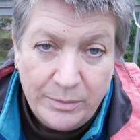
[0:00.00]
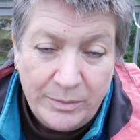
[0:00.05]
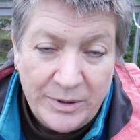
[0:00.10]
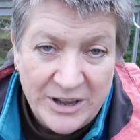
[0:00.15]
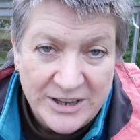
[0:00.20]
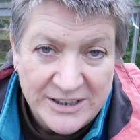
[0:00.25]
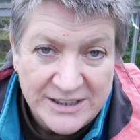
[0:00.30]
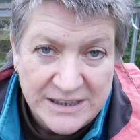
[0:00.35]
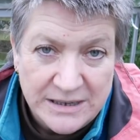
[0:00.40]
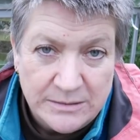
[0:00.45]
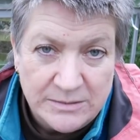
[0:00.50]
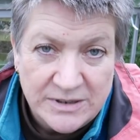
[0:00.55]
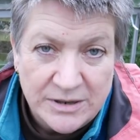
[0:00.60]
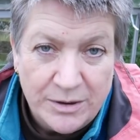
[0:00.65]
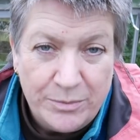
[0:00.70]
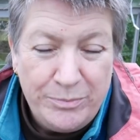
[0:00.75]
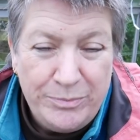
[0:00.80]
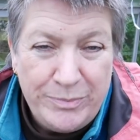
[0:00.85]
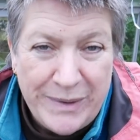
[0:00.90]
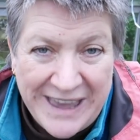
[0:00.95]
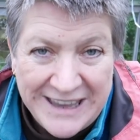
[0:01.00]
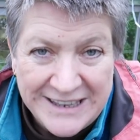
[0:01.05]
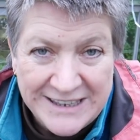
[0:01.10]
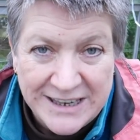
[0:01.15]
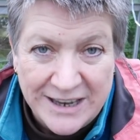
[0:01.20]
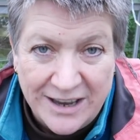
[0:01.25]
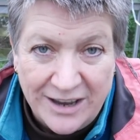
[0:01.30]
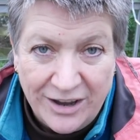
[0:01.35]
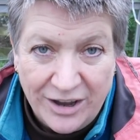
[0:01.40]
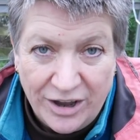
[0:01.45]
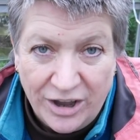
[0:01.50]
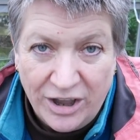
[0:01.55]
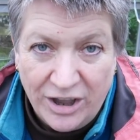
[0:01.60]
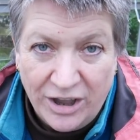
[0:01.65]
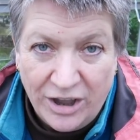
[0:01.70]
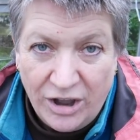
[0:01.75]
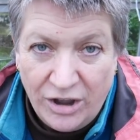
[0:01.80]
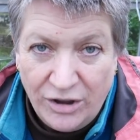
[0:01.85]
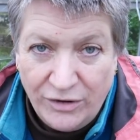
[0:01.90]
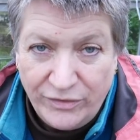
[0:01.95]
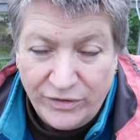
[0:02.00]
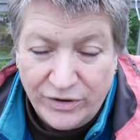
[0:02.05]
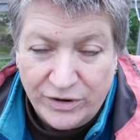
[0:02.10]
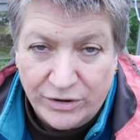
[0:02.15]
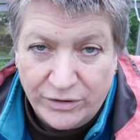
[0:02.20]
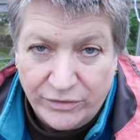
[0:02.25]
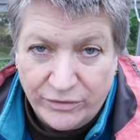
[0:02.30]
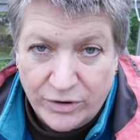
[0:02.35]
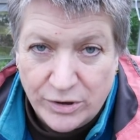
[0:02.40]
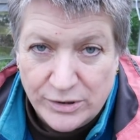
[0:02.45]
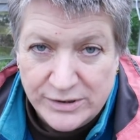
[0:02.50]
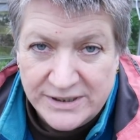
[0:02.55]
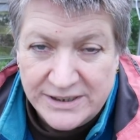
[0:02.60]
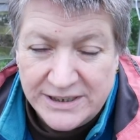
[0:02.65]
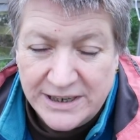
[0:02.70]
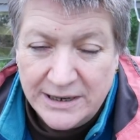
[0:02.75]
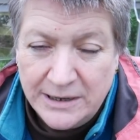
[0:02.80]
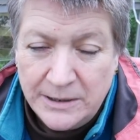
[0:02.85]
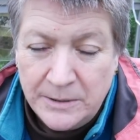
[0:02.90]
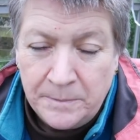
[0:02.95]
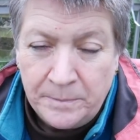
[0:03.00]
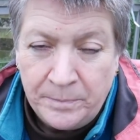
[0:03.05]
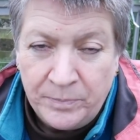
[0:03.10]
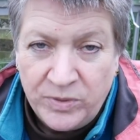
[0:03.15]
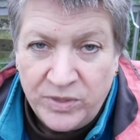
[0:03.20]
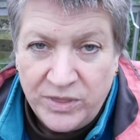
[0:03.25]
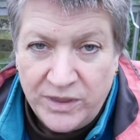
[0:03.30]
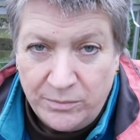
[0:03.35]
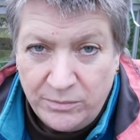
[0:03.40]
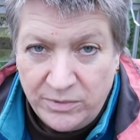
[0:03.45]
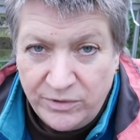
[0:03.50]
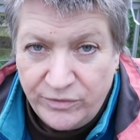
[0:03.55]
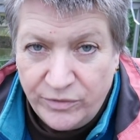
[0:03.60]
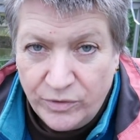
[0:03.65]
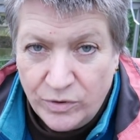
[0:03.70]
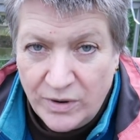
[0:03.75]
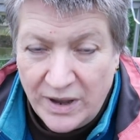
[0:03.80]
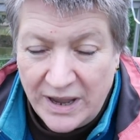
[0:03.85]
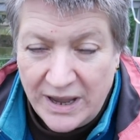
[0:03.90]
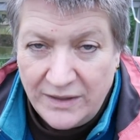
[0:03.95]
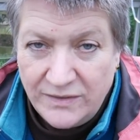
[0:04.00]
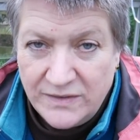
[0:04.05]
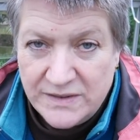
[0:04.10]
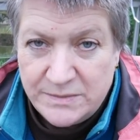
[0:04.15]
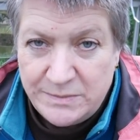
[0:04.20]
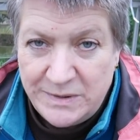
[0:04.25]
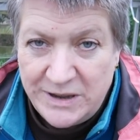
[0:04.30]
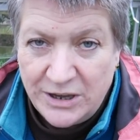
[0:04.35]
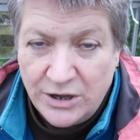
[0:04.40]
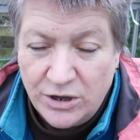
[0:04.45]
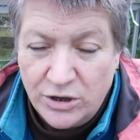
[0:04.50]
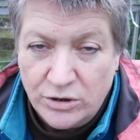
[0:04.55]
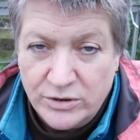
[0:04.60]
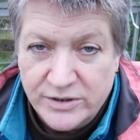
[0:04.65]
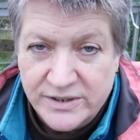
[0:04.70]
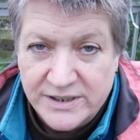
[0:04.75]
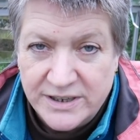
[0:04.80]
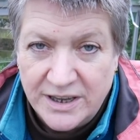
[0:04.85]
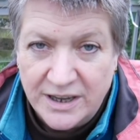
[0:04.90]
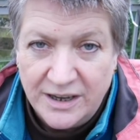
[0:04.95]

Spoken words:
parsnips are better after a frost than beforehand, because